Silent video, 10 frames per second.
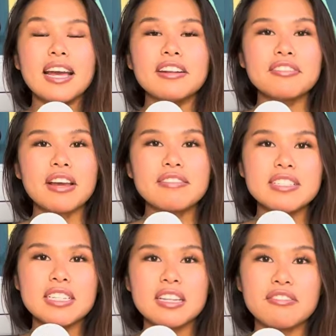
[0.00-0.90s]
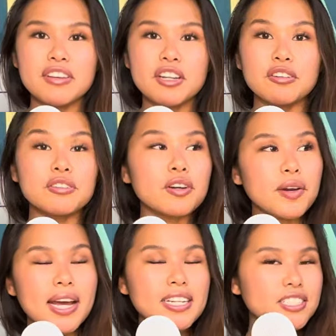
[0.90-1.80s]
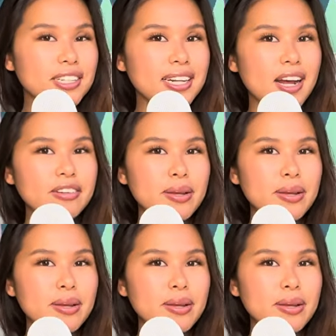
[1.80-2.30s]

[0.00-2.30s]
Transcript: And if you haven't seen that video, go ahead and check it out.